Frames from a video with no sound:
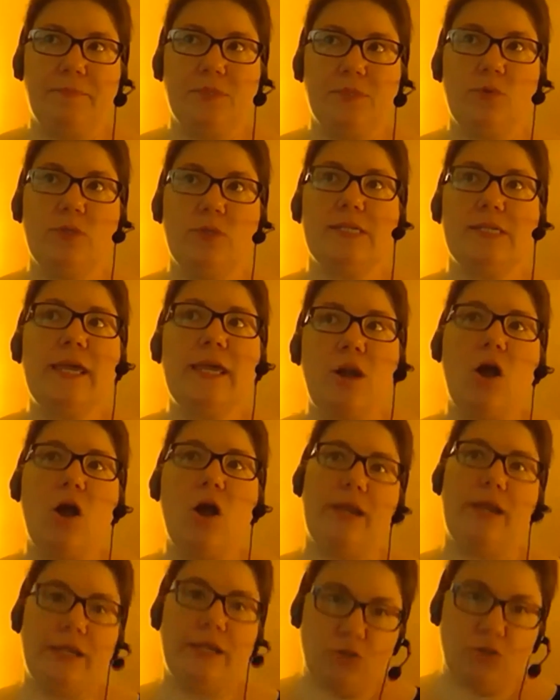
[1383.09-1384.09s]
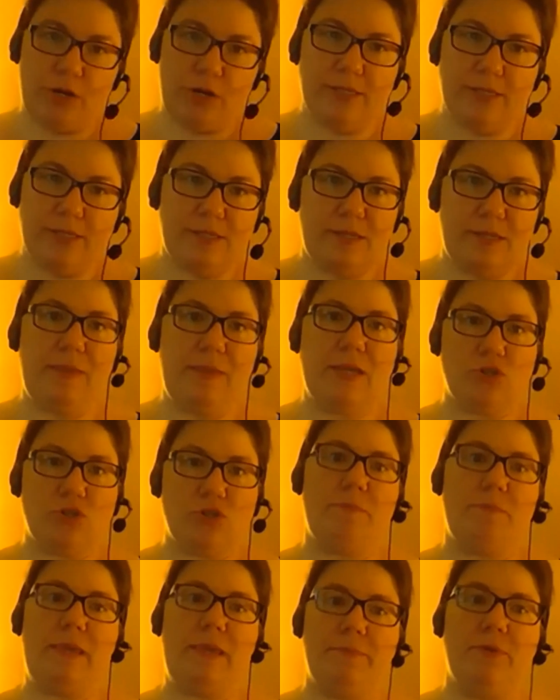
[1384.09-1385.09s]
So it's in our interest to make
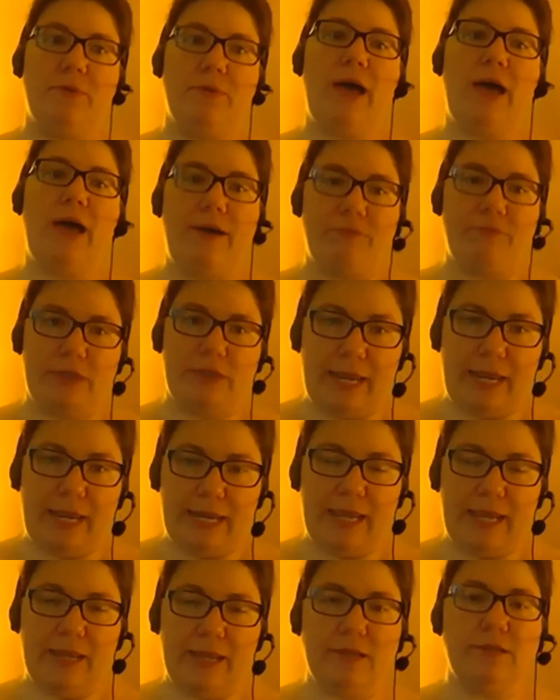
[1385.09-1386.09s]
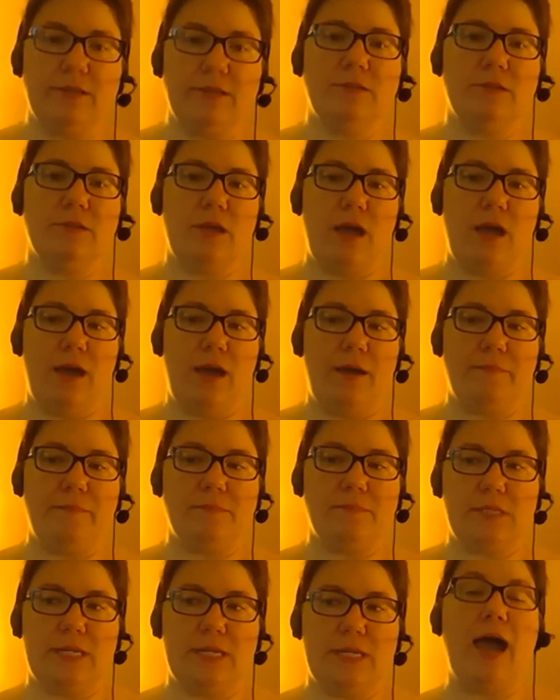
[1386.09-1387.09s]
sure people have what they need
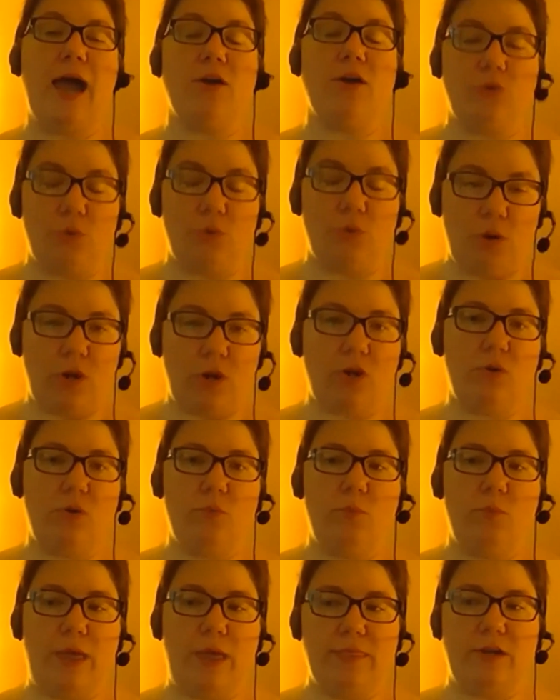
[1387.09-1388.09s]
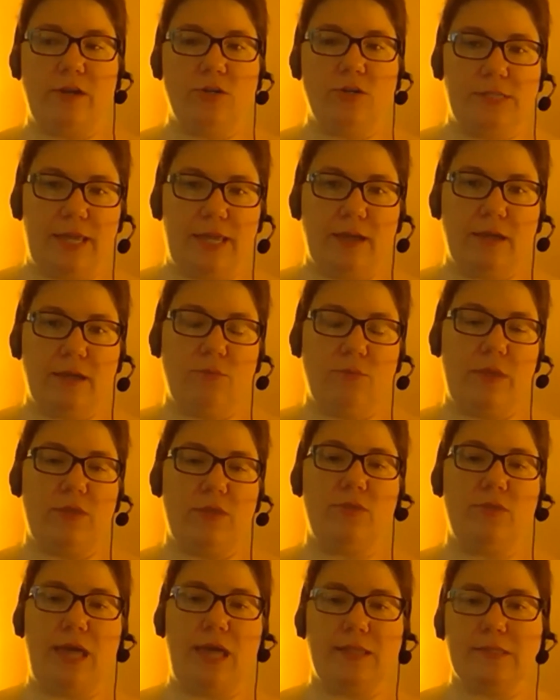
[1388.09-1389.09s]
to not go to work when they're sick,
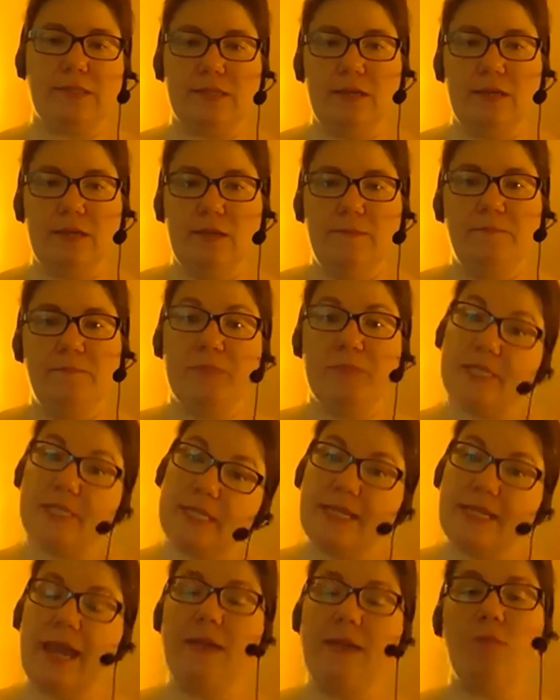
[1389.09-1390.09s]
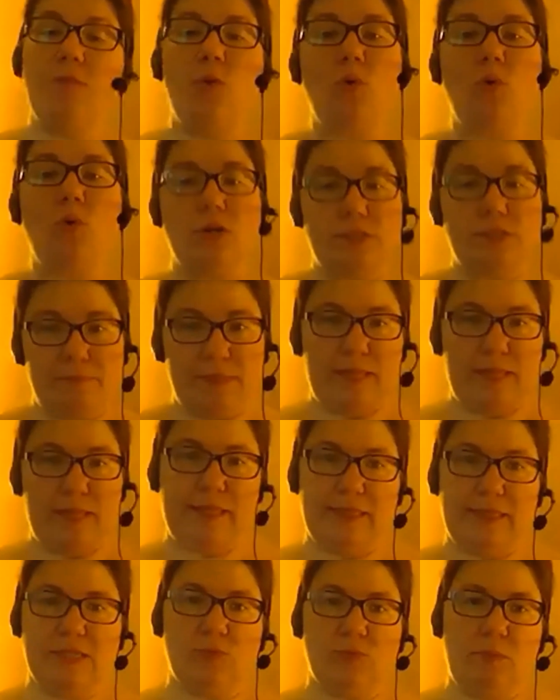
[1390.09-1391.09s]
whether that's sick time or something
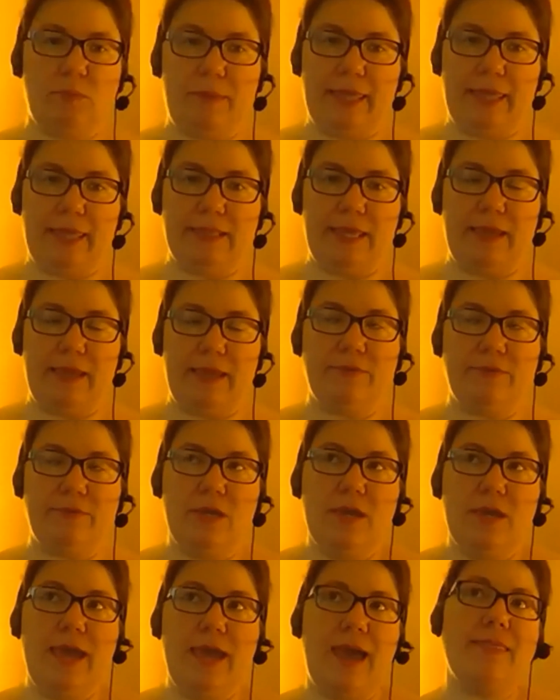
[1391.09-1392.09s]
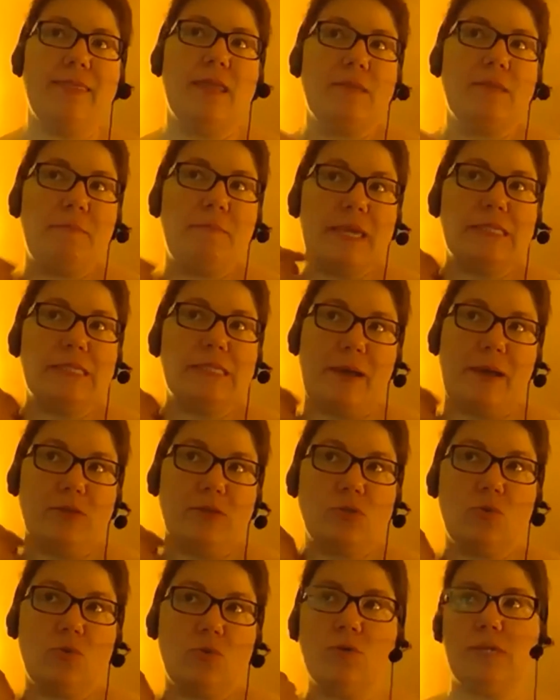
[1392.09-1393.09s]
like this with paid leave. And then the piece
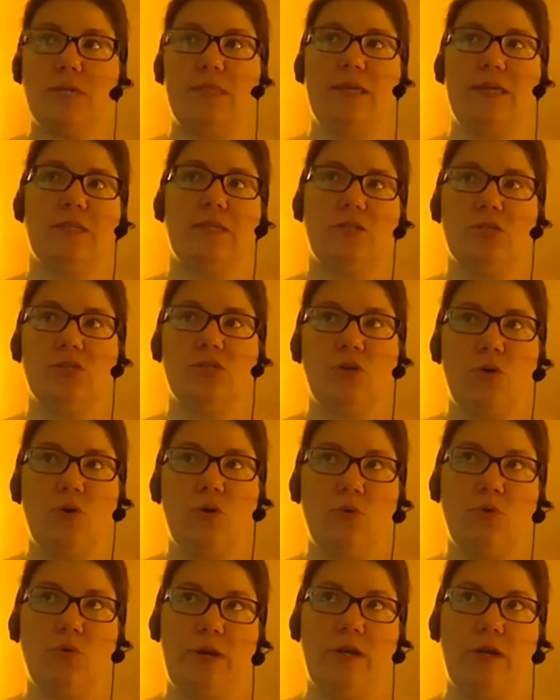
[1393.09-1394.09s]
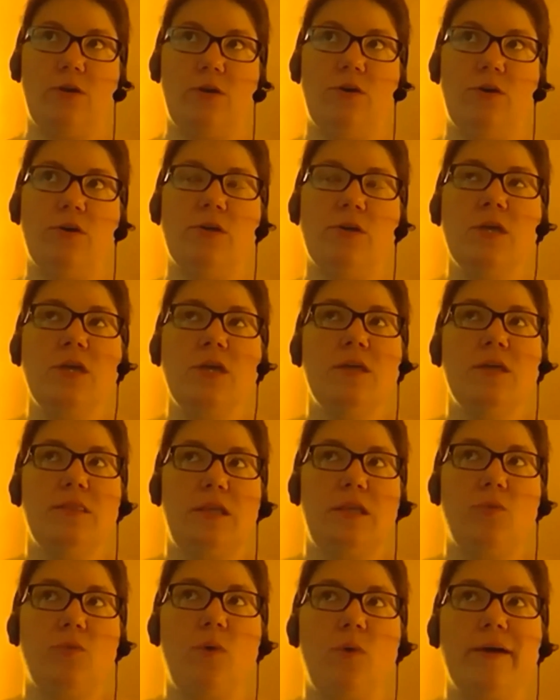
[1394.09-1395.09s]
about schools, I think, is just so critical.
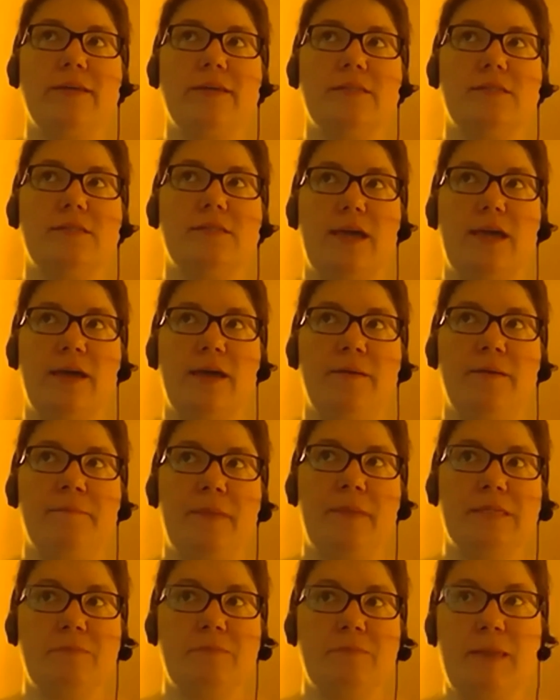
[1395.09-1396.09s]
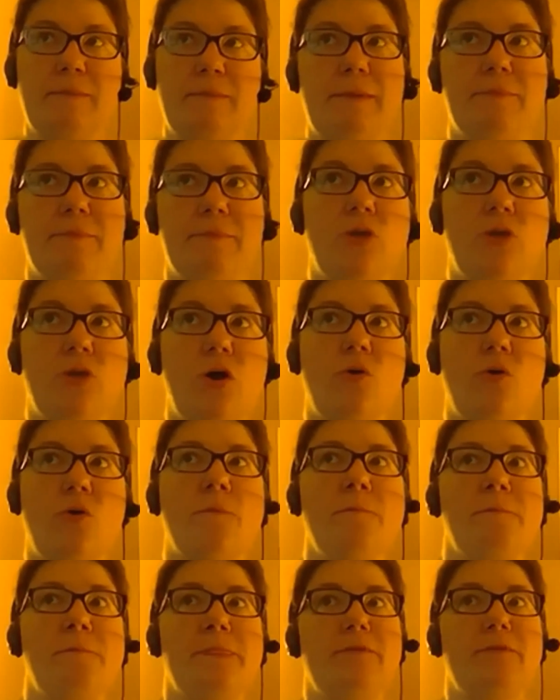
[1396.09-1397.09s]
There was, as many people know,
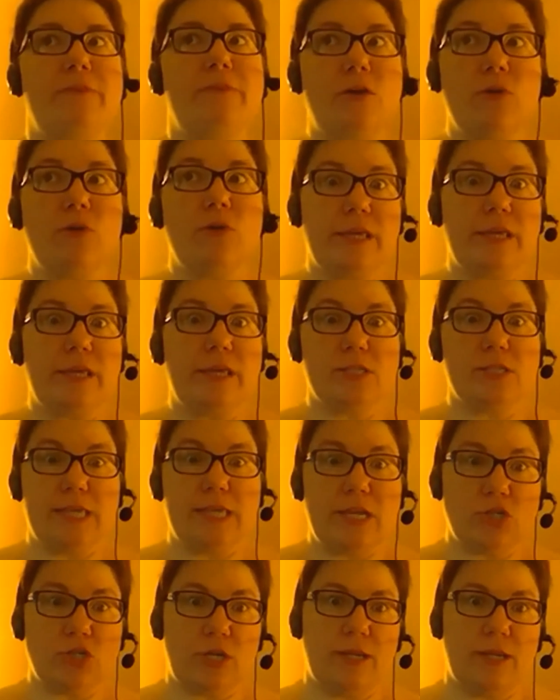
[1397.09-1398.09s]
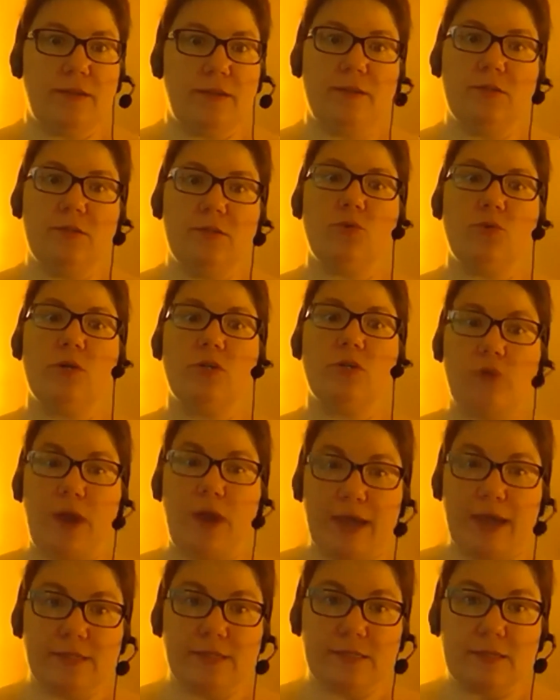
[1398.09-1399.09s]
federal legislation to
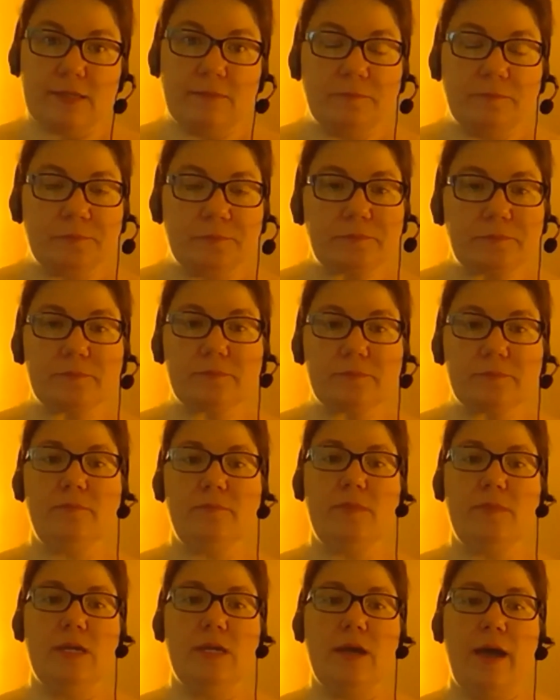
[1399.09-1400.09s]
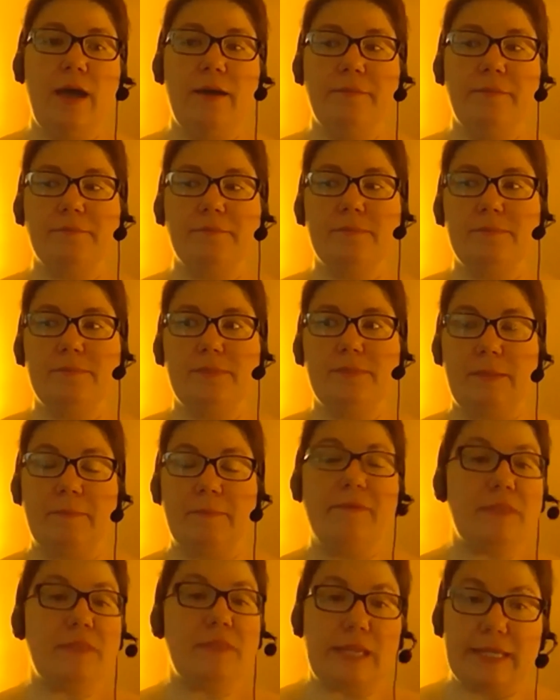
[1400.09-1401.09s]
address some
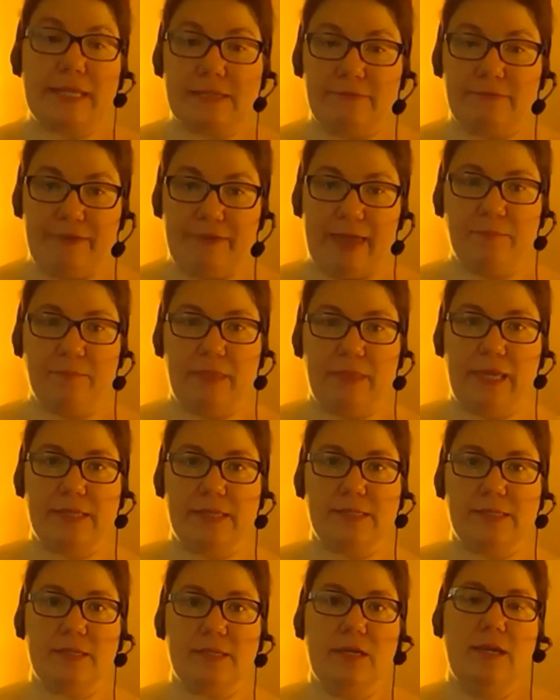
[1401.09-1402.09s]
of the needs of families.